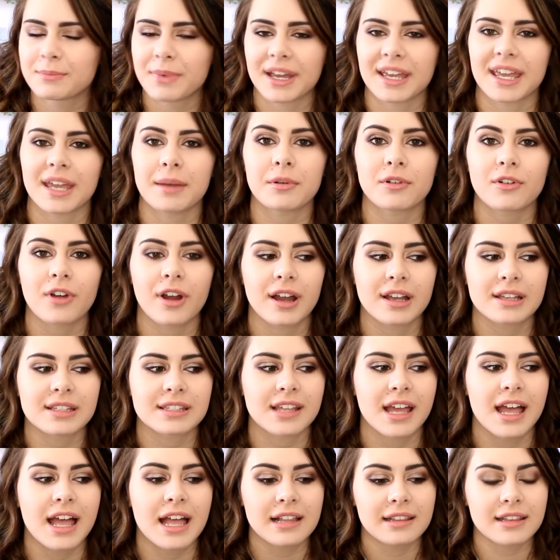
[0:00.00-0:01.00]
But I came
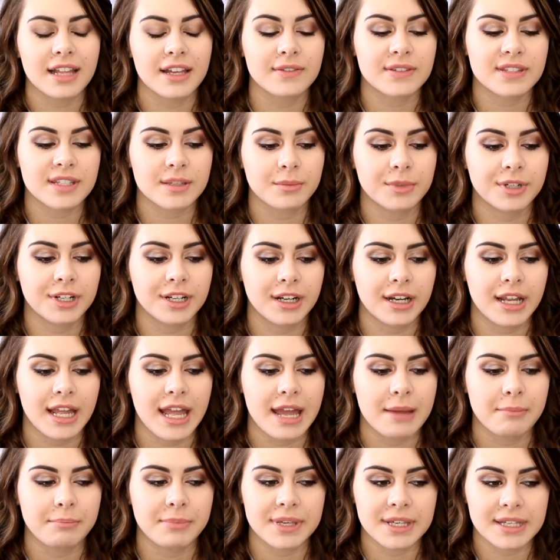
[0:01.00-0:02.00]
across Life Simmer,
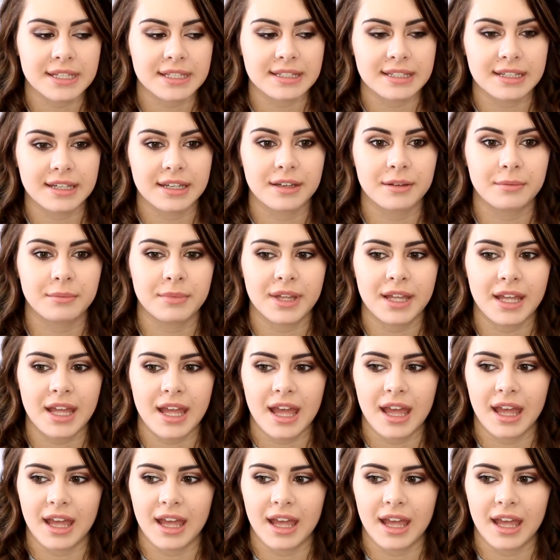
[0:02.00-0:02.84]
Pink Sim,